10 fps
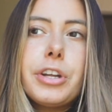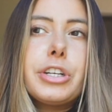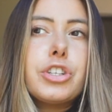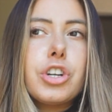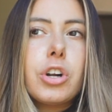
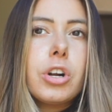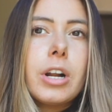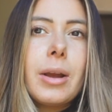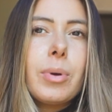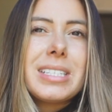sure,
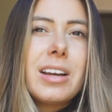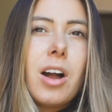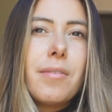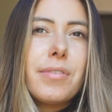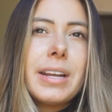I wasn't
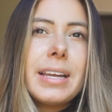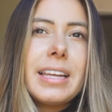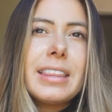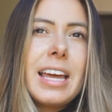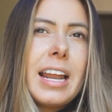confident
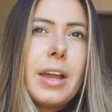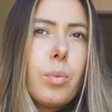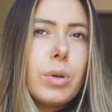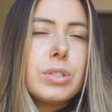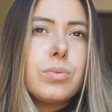that I
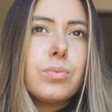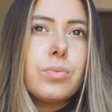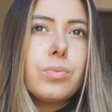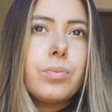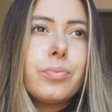was
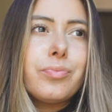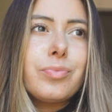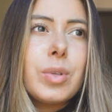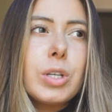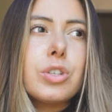
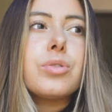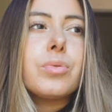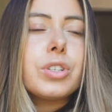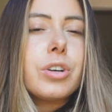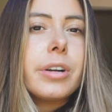just
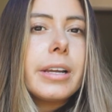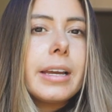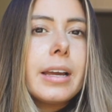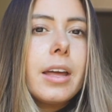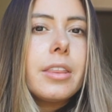
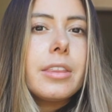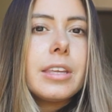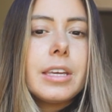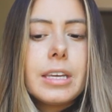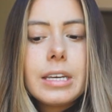returning
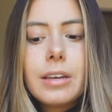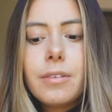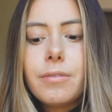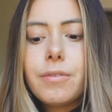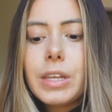the
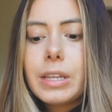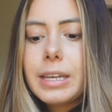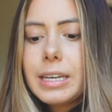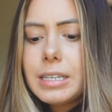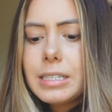
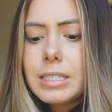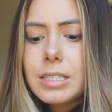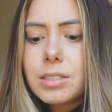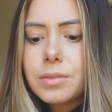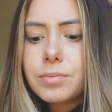
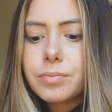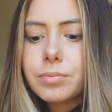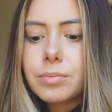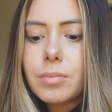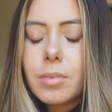feelings,
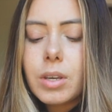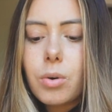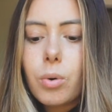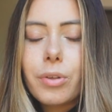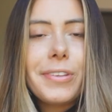
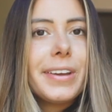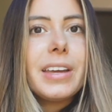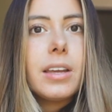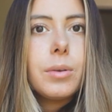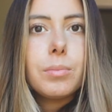or
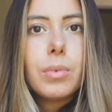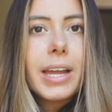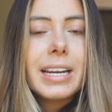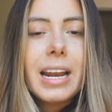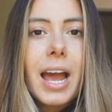I
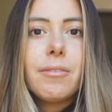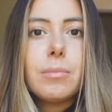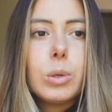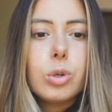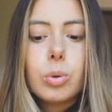didn't have
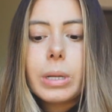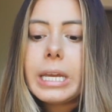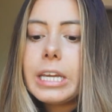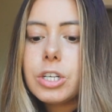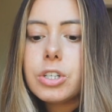mutual
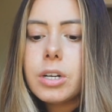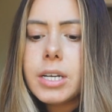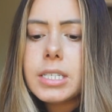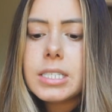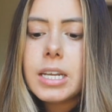
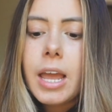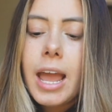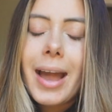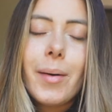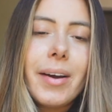interest.
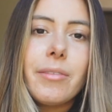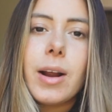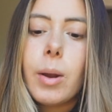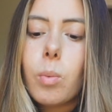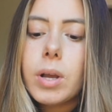However,
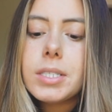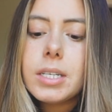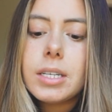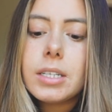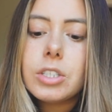I
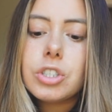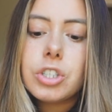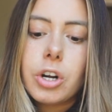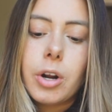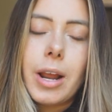wasn't
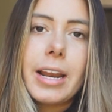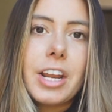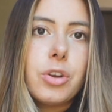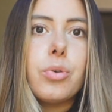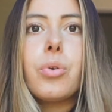sure, and I
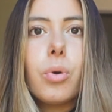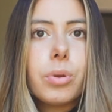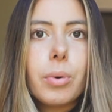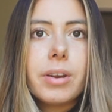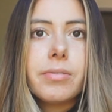knew the only
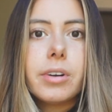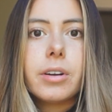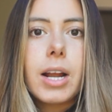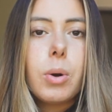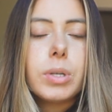way to figure
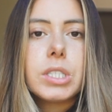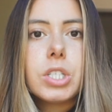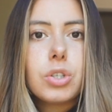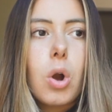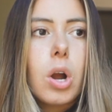it out was to
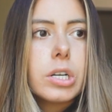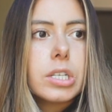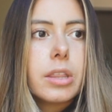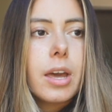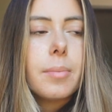talk
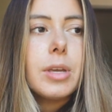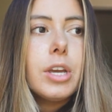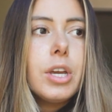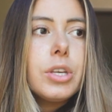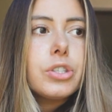to them.
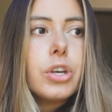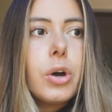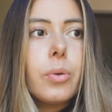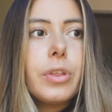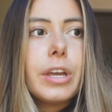
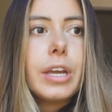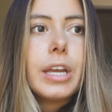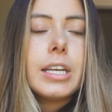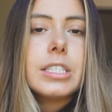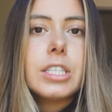So
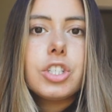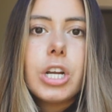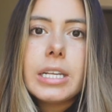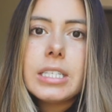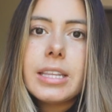they
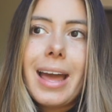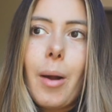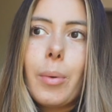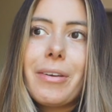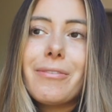suggested
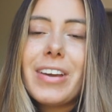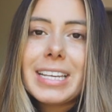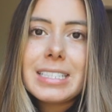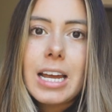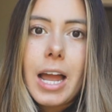that we
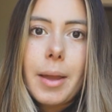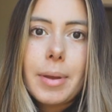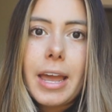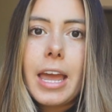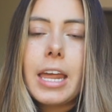
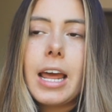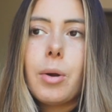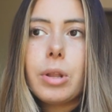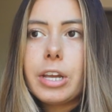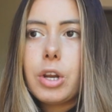FaceTime, and I
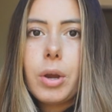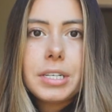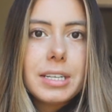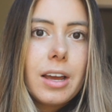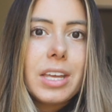will let you know, I
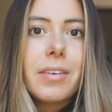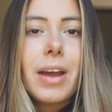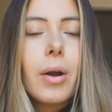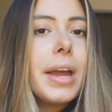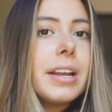did not give
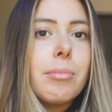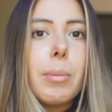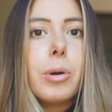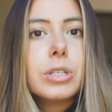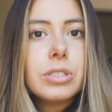out any of my
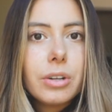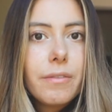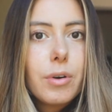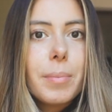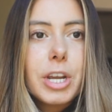personal
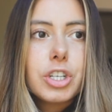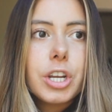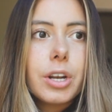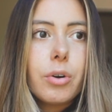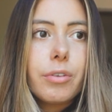
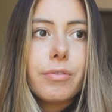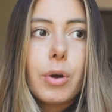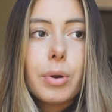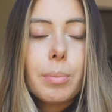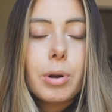information or
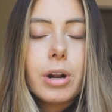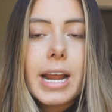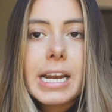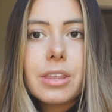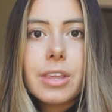phone number or
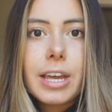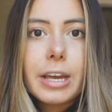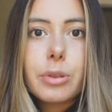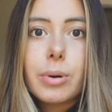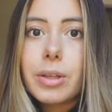anything
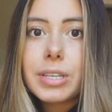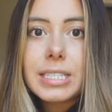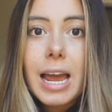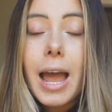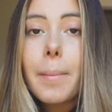throughout this
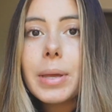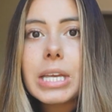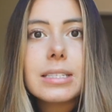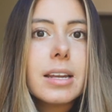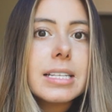time,
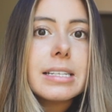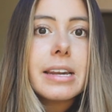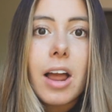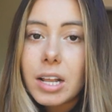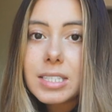because that is
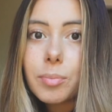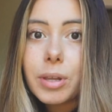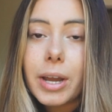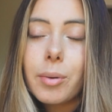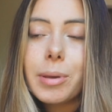not
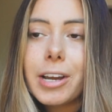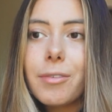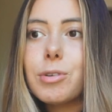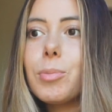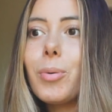something I would be
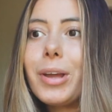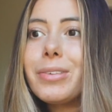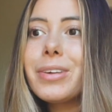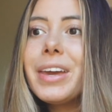comfortable with.